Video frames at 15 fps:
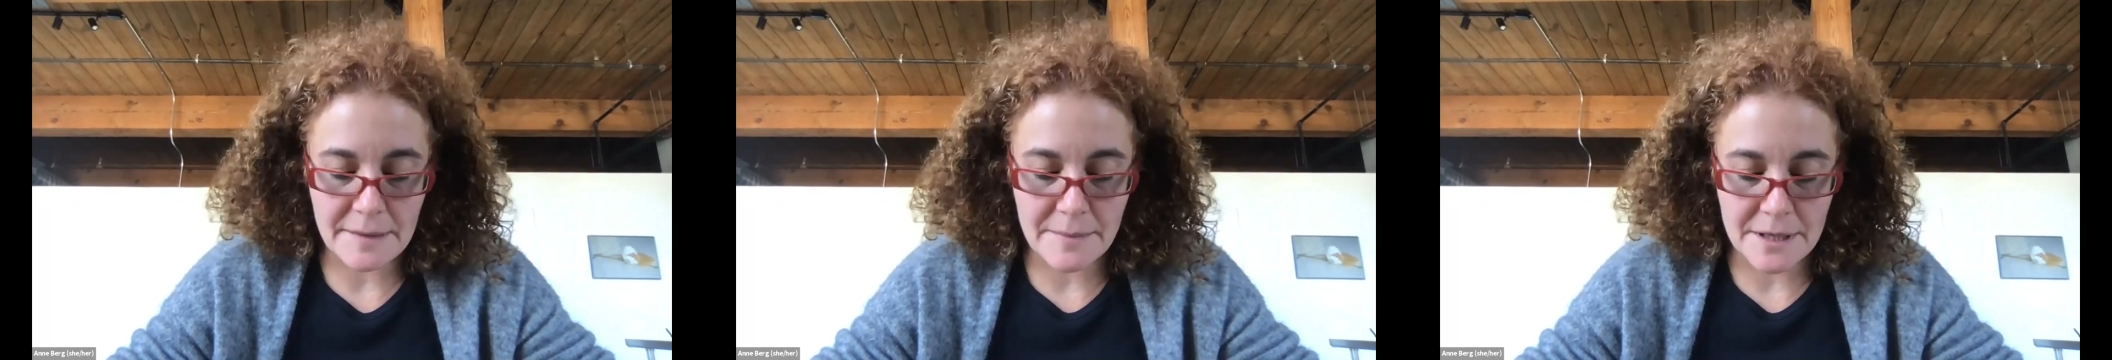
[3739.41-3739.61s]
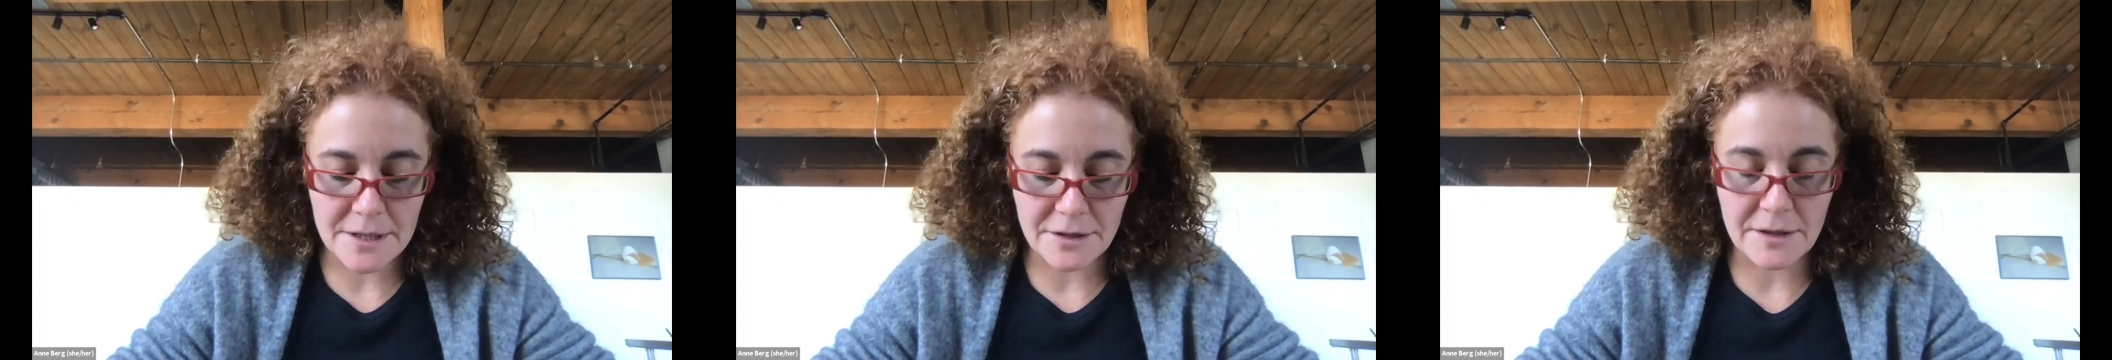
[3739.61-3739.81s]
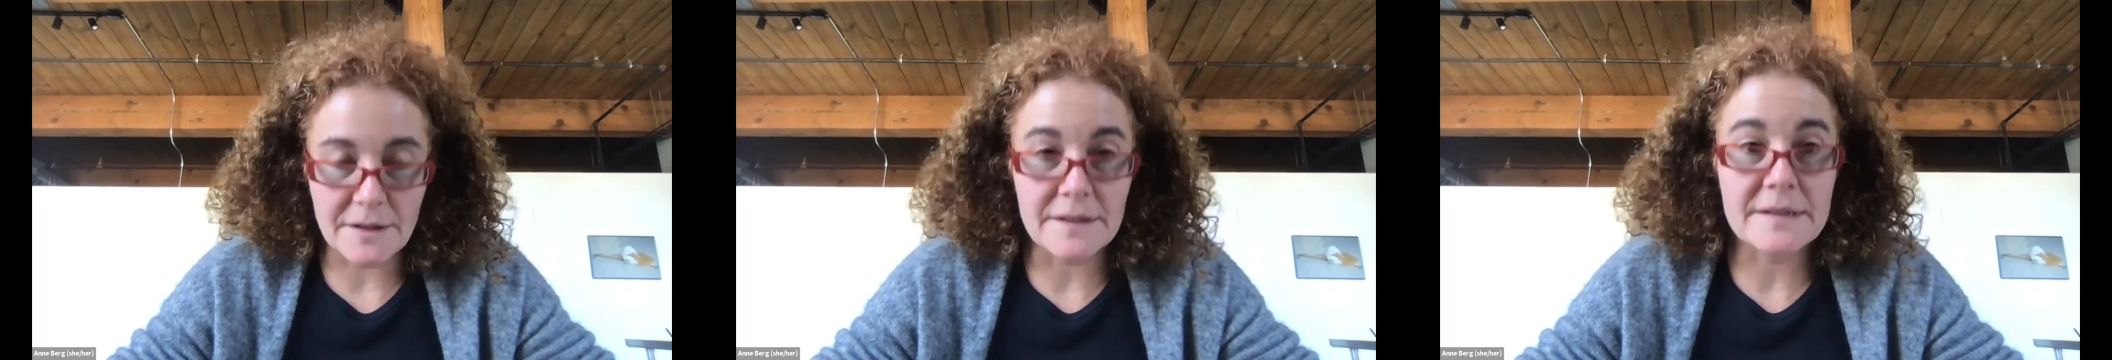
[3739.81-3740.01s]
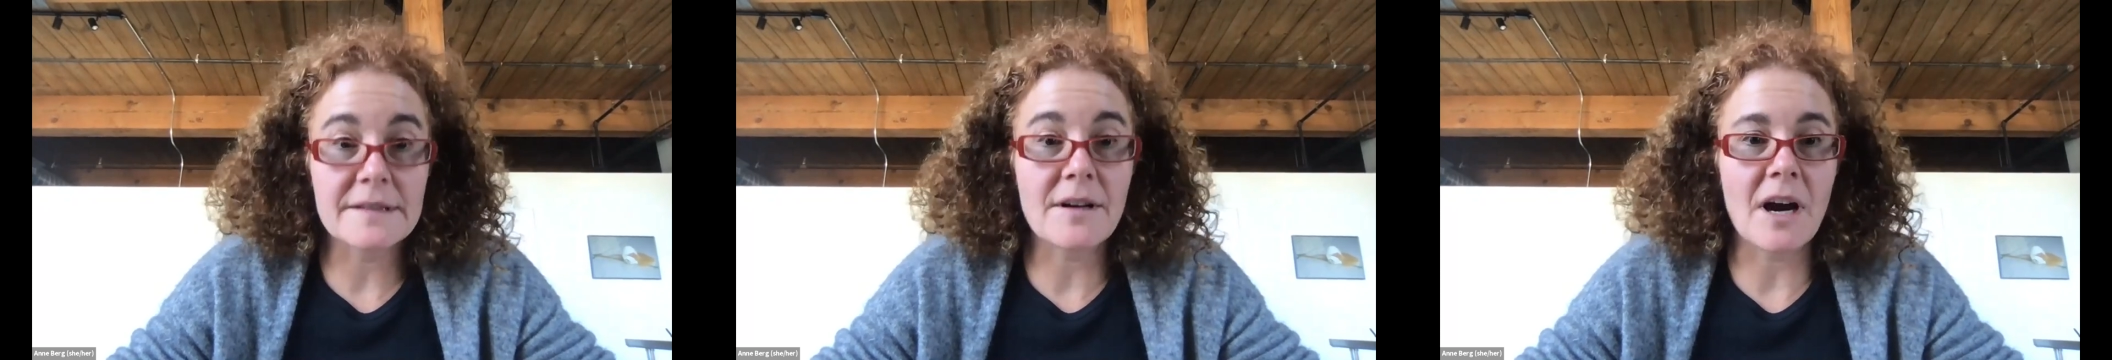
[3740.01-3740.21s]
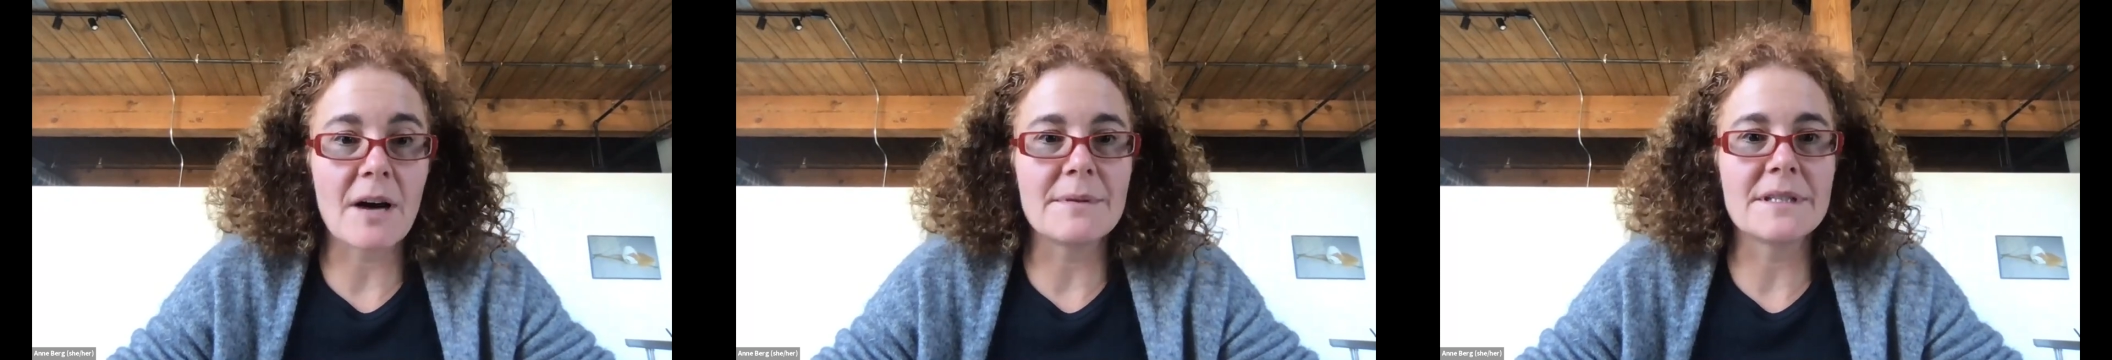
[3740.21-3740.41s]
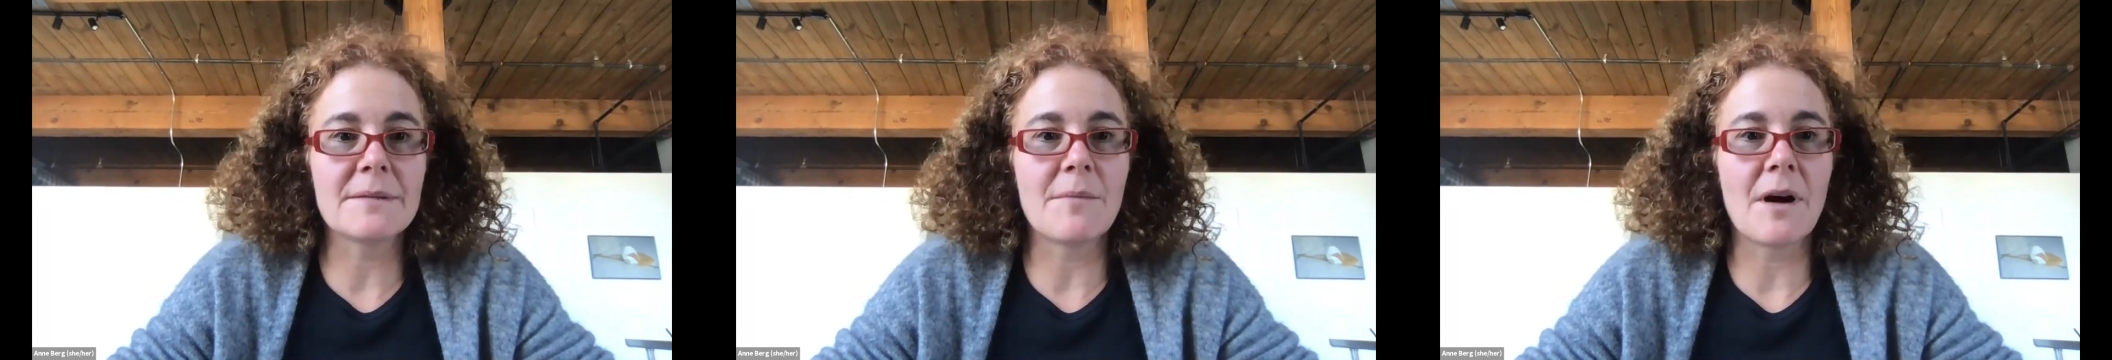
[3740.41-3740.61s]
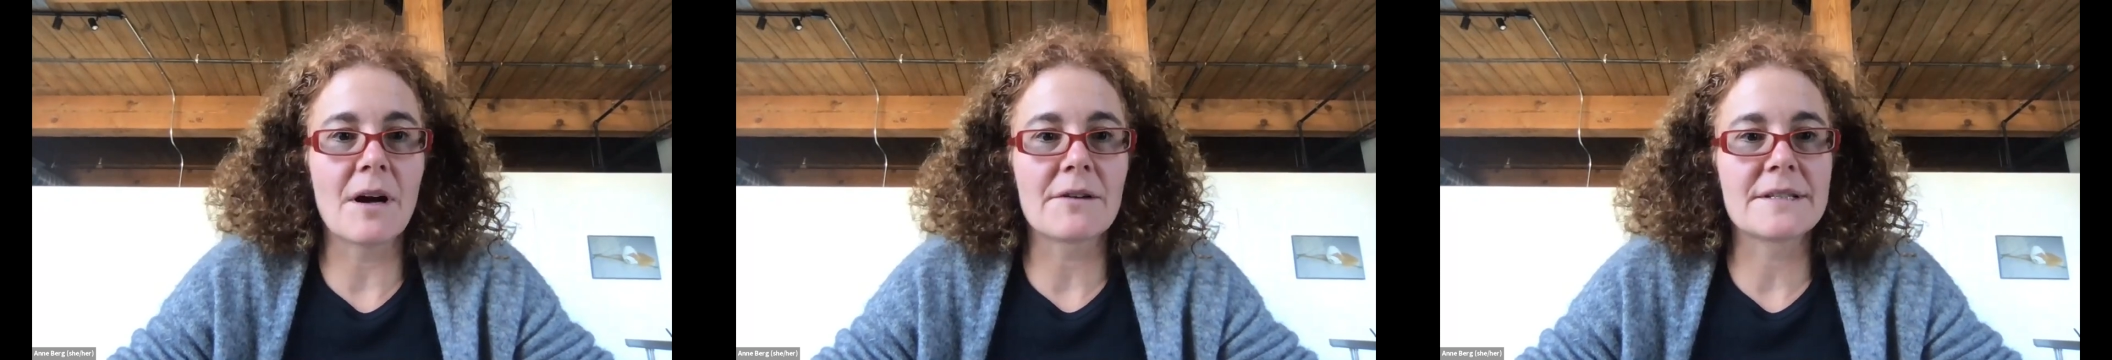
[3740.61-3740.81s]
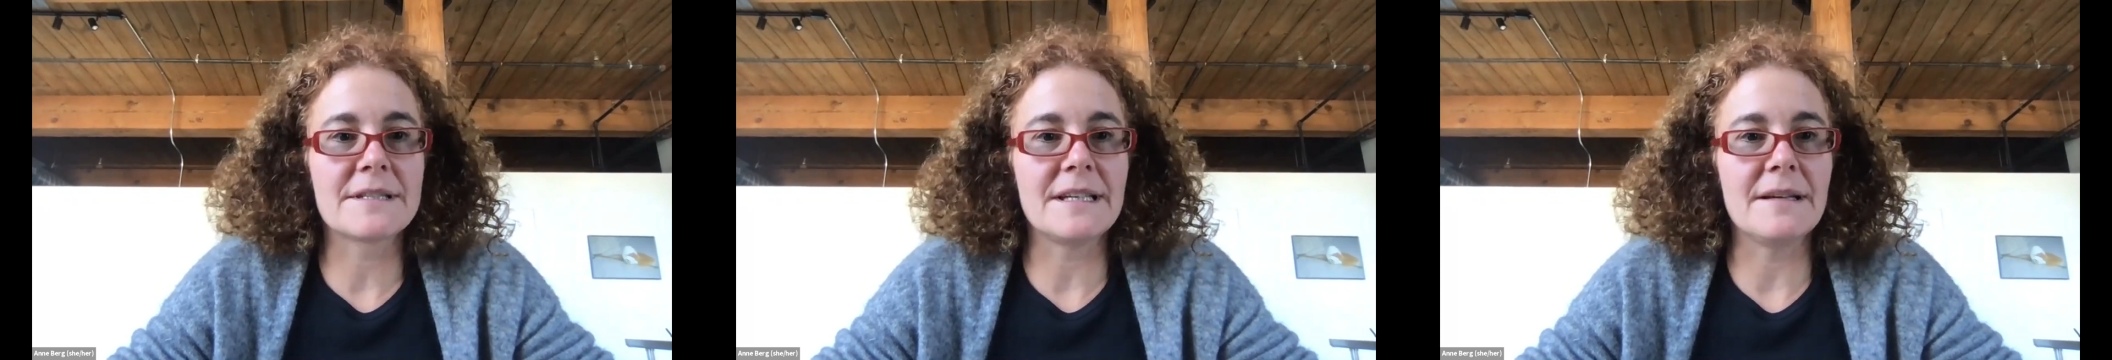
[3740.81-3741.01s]
Mitchell's Carbon
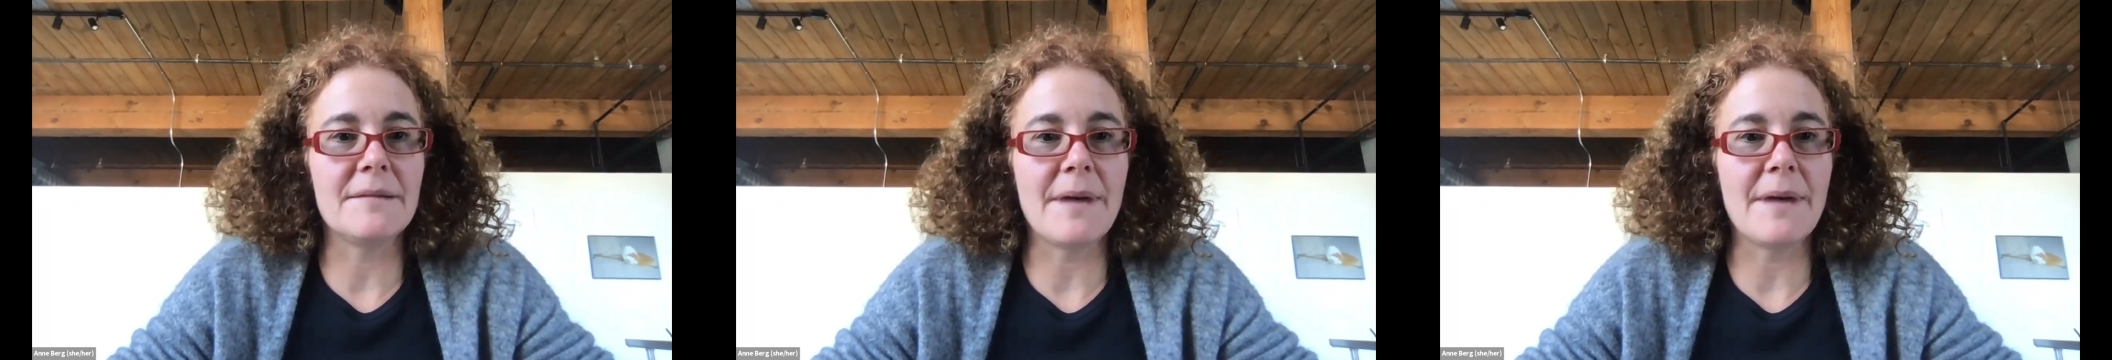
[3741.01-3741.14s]
Democracy